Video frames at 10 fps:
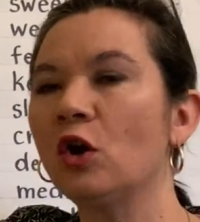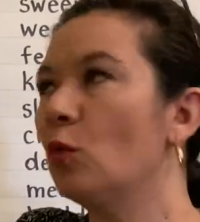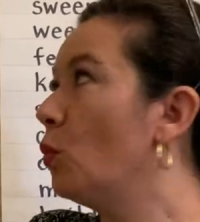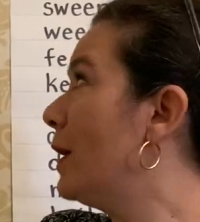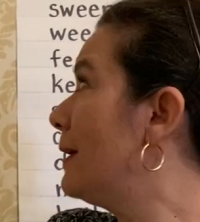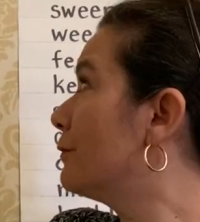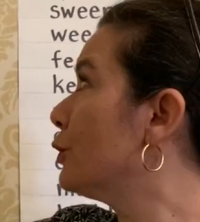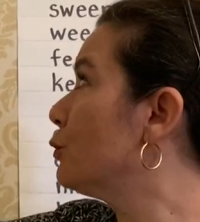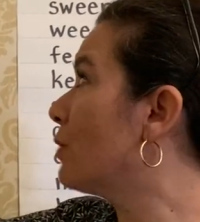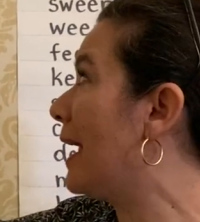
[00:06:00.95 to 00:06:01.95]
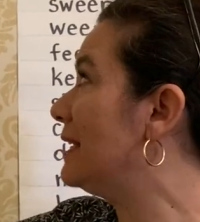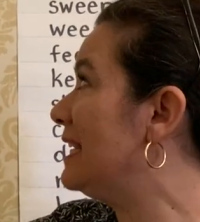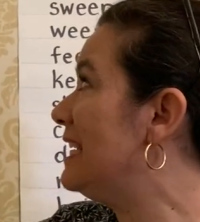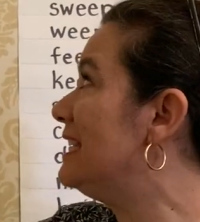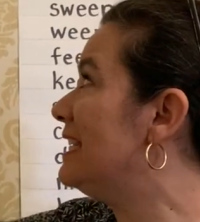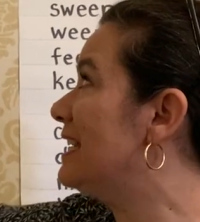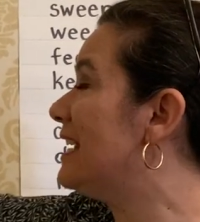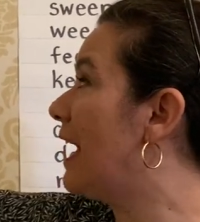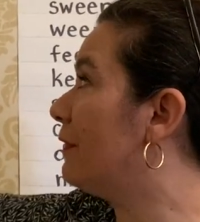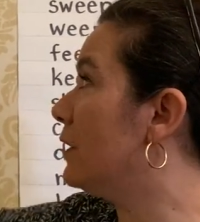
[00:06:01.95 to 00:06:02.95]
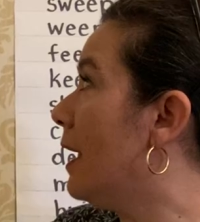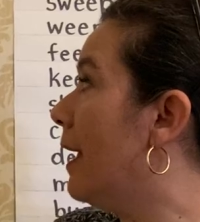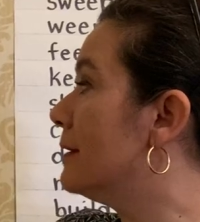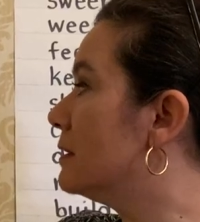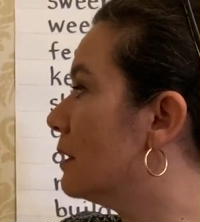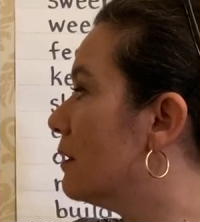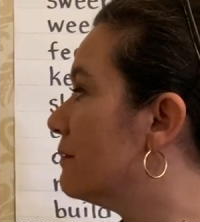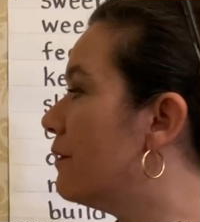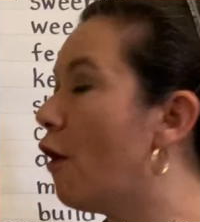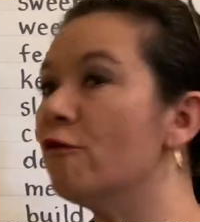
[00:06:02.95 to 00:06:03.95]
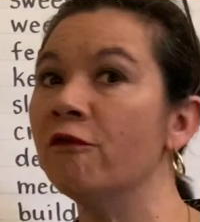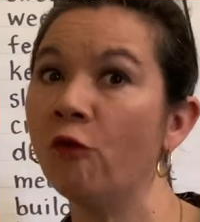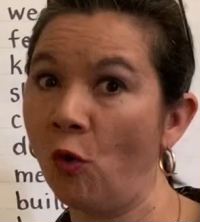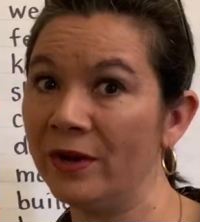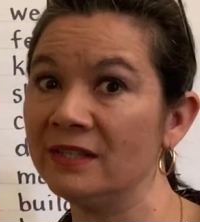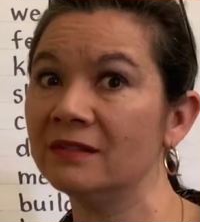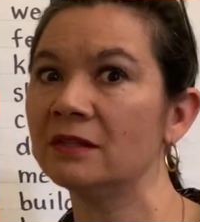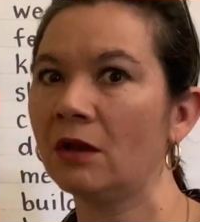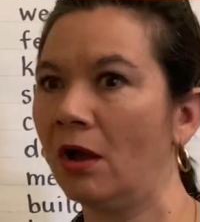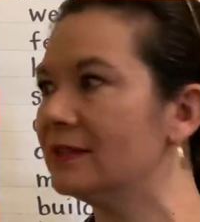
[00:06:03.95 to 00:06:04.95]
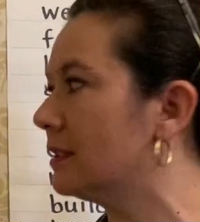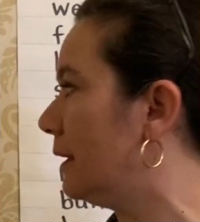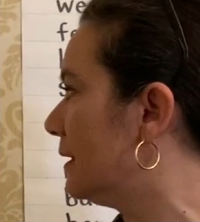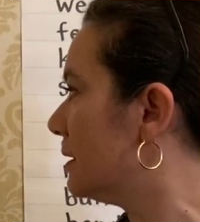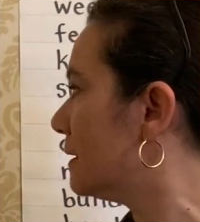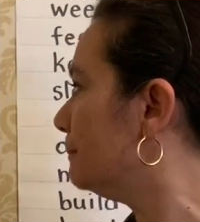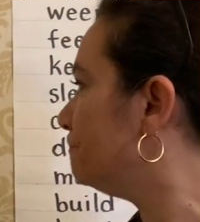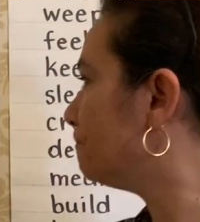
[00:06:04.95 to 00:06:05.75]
whenever you write ED at end of voiced consonants.